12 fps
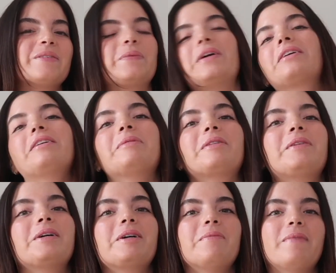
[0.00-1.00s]
welcome or
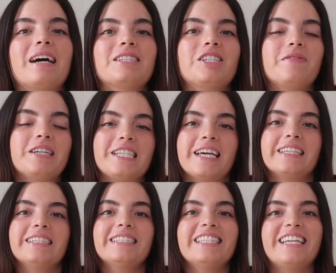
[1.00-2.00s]
welcome back to my
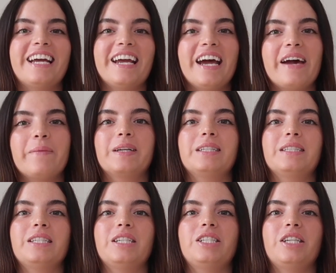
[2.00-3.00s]
channel. Today I wanted
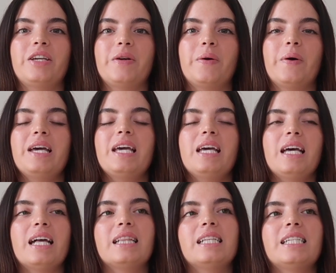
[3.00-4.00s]
to do
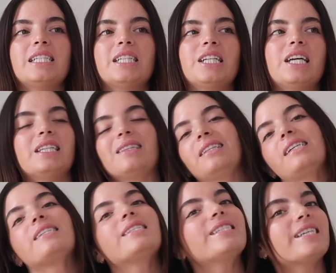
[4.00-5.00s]
a little
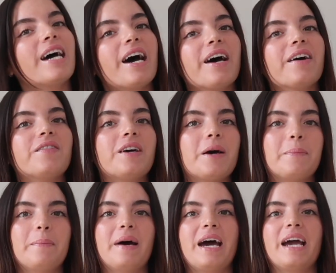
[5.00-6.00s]
list of
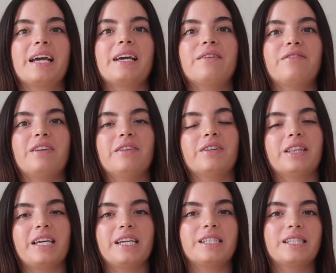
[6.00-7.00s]
my favorite
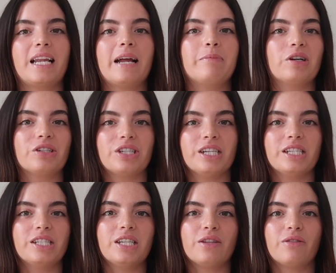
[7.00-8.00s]
things that I
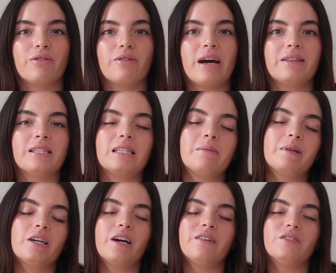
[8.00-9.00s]
purchased throughout the
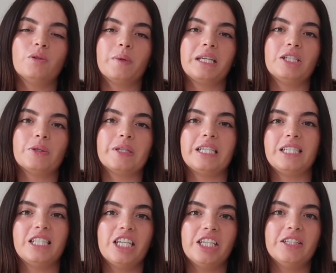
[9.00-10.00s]
summer of
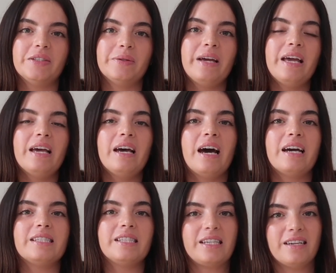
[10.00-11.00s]
2022.
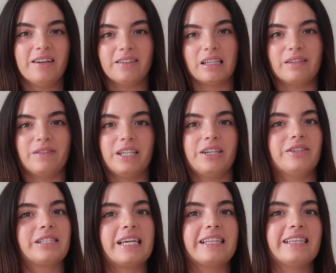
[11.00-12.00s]
I see a lot of
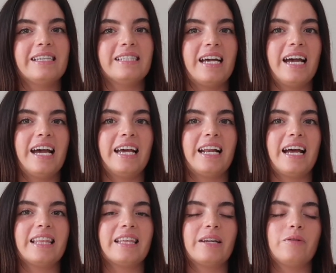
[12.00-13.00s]
videos like this and
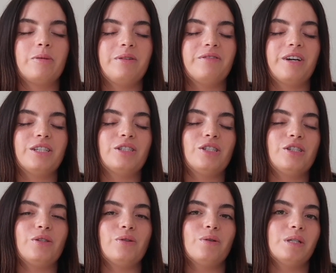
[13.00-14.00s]
I thought it would be fun
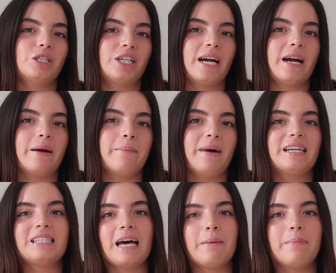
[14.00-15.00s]
to share my
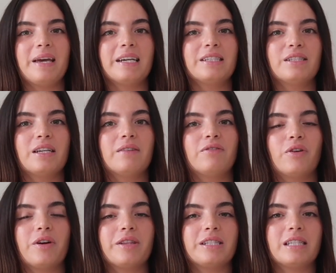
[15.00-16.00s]
top picks
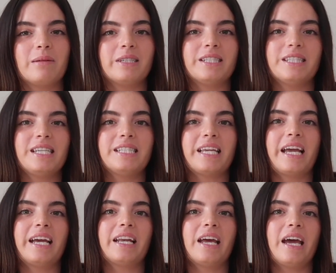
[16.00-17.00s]
for the summer
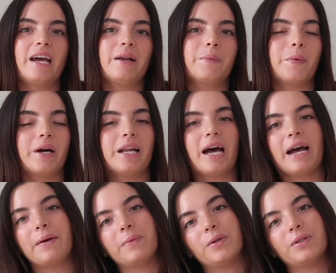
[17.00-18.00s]
season and what
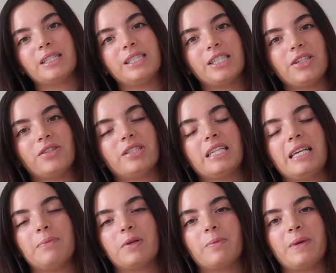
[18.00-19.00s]
I will continue to
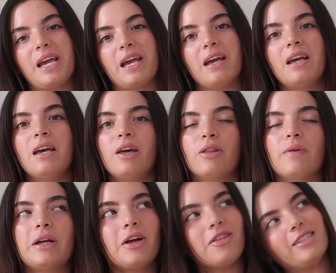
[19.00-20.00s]
keep with me
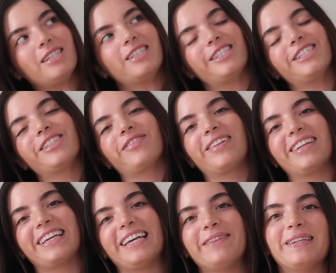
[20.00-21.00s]
throughout all the seasons,
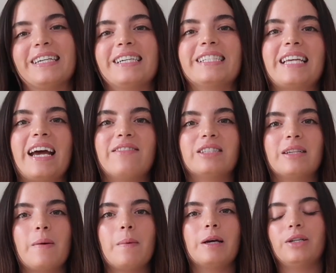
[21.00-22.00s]
really, because I have
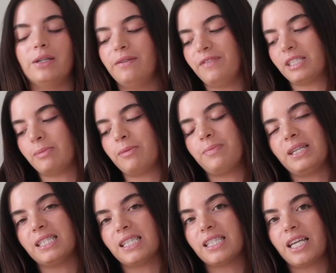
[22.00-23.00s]
some good investment
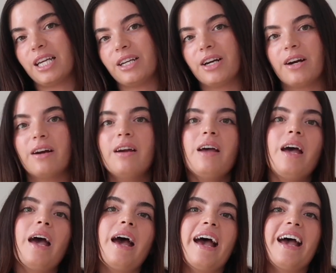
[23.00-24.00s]
pieces here.
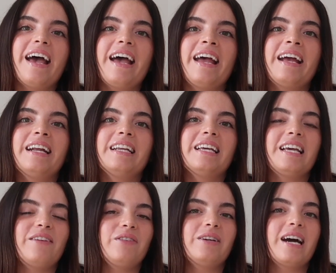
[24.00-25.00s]
And
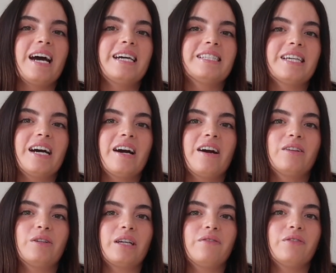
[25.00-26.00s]
if you guys are
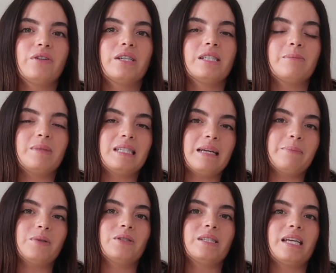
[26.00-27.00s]
looking for some
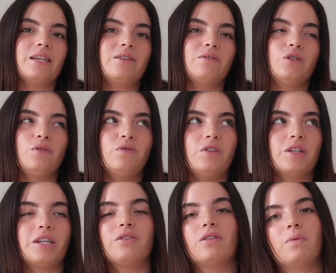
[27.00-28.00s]
staples that you feel
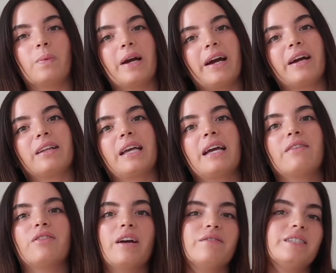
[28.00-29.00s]
like you could wear like
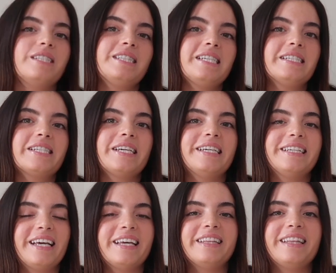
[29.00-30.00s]
for every
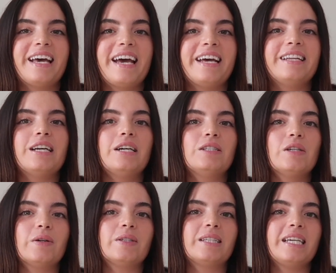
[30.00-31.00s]
season, then
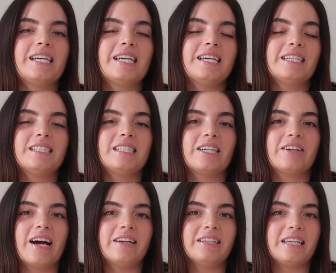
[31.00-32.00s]
totally stick
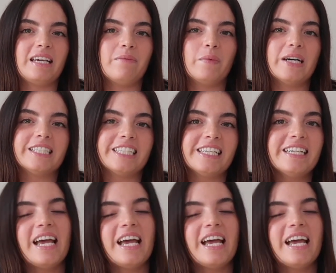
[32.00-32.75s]
around and keep watching.